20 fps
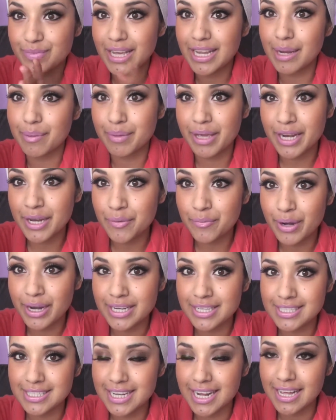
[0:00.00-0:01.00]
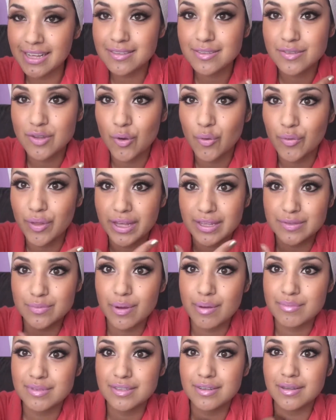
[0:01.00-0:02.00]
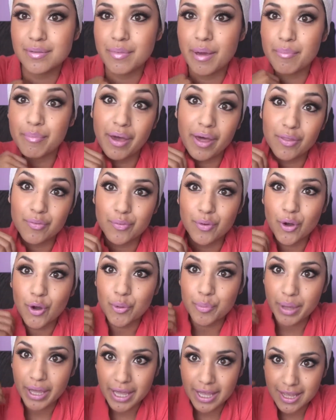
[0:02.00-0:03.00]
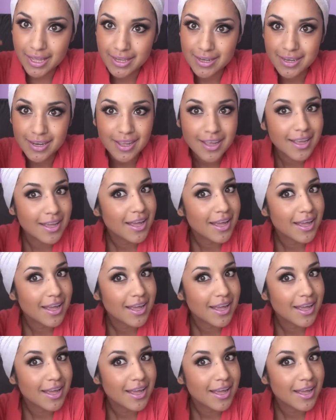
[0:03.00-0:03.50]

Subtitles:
and I'm getting ready today, so that's why I'm still in my bathrobe and